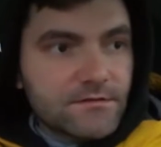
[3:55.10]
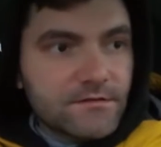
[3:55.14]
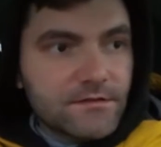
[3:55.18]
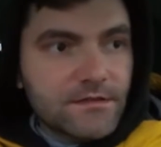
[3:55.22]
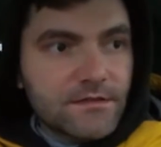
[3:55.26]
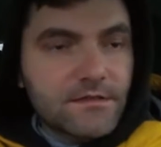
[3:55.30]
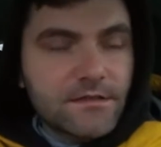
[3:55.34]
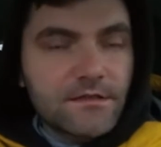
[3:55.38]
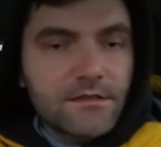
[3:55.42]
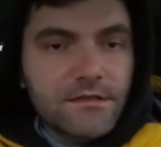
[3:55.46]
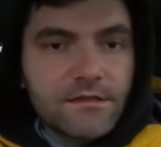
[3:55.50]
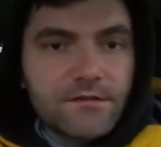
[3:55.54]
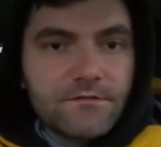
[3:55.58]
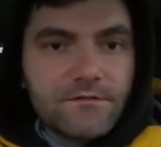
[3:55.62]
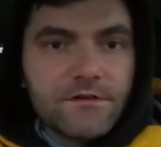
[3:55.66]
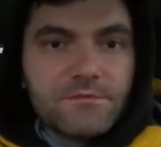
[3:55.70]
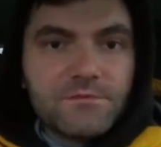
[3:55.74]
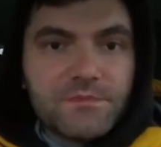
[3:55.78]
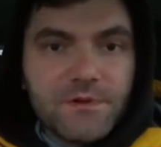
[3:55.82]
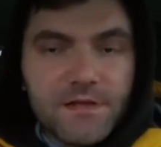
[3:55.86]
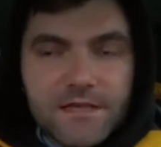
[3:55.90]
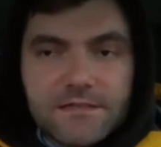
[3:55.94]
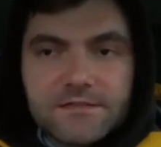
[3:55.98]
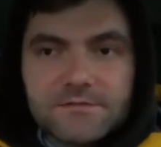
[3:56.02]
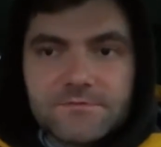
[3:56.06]
the
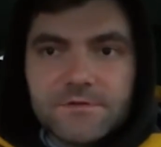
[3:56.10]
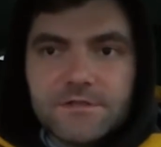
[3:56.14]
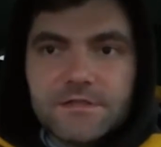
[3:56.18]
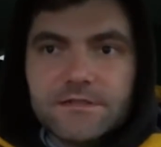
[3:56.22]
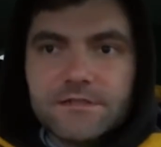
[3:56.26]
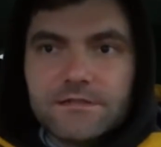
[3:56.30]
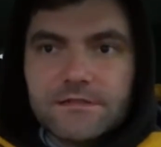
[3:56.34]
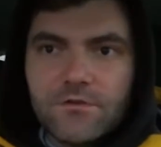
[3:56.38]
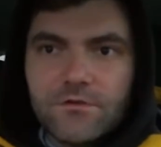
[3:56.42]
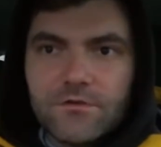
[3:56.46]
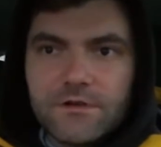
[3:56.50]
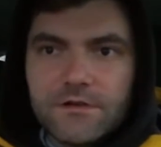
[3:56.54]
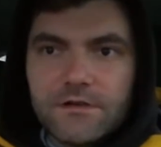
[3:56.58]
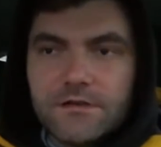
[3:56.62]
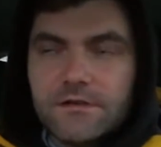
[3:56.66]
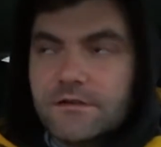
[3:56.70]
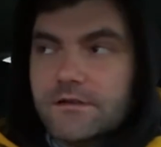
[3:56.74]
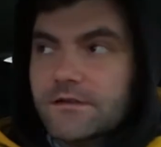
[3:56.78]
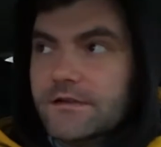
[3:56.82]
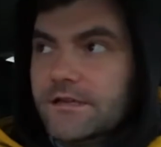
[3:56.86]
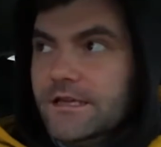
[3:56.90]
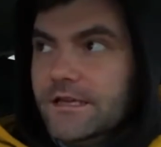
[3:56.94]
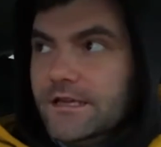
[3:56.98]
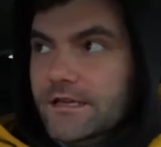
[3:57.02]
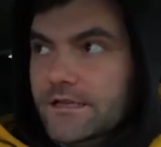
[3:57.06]
replacement on
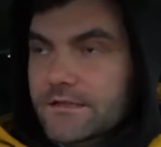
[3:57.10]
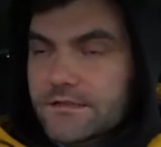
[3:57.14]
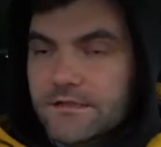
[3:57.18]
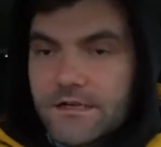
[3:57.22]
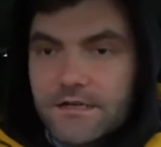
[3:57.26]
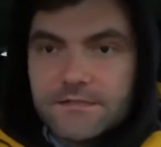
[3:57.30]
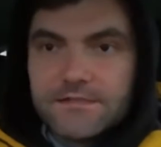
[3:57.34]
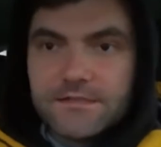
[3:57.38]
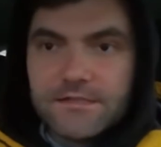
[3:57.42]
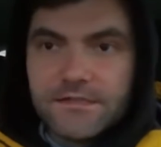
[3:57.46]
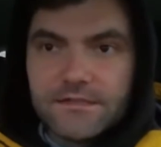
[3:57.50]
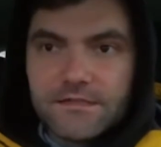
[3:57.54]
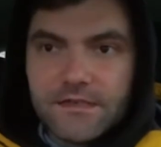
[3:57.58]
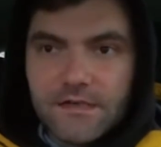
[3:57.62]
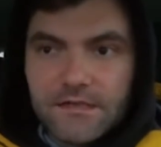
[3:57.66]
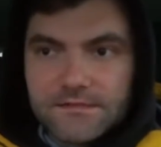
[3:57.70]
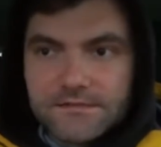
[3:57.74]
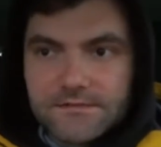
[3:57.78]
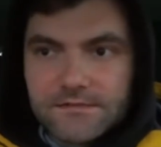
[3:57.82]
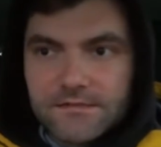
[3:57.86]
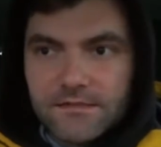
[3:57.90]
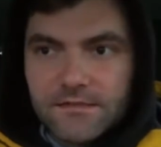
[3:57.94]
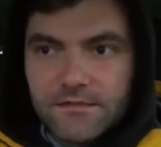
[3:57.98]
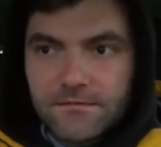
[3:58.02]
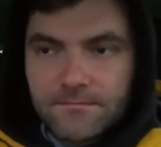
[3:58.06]
a Dacia
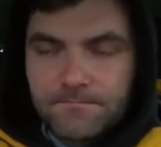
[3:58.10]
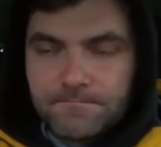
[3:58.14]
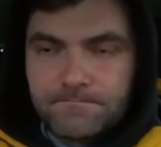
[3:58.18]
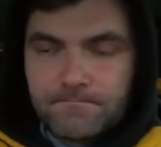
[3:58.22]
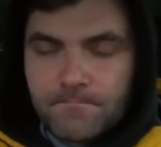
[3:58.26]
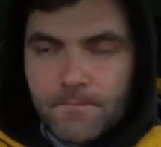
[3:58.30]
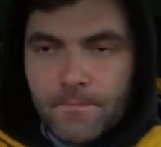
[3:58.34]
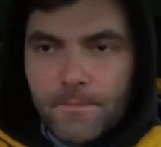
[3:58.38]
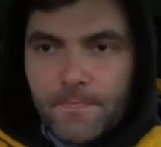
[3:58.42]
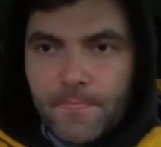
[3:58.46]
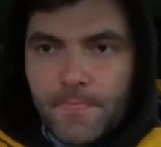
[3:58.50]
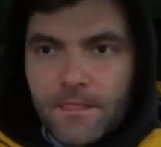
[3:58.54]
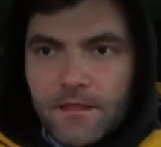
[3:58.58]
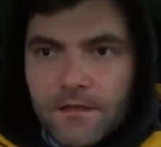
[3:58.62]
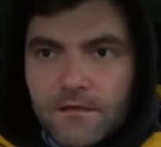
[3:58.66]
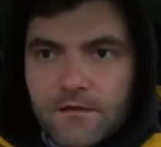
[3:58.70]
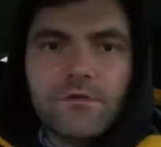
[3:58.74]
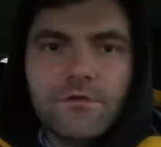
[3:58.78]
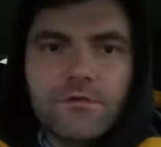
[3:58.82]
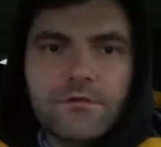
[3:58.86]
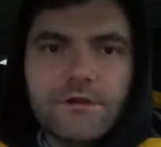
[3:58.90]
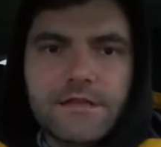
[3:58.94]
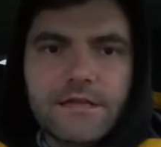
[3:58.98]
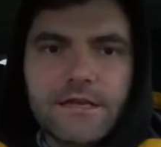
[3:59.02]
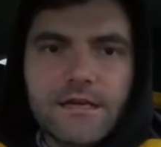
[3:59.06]
Duster.
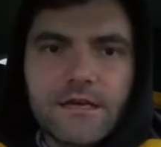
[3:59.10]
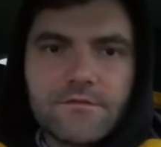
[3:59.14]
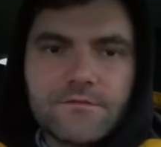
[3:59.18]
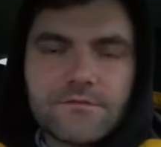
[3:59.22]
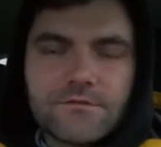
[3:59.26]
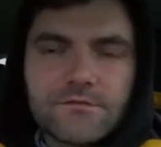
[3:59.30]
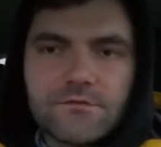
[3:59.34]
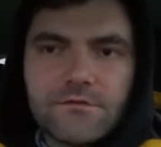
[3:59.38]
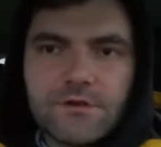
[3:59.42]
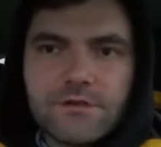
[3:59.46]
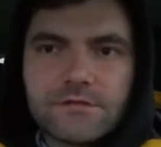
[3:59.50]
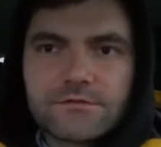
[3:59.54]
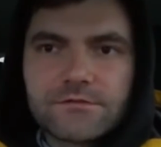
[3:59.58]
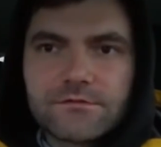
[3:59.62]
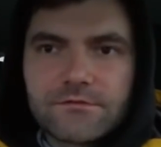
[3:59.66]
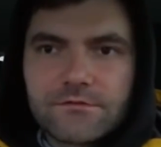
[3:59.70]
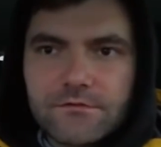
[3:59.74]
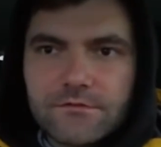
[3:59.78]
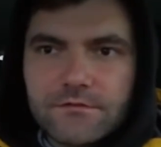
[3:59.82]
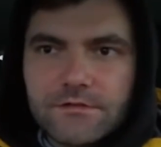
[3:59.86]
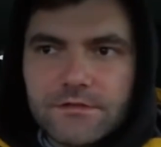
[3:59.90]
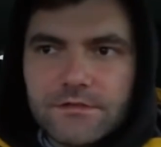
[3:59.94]
Only have to unscrew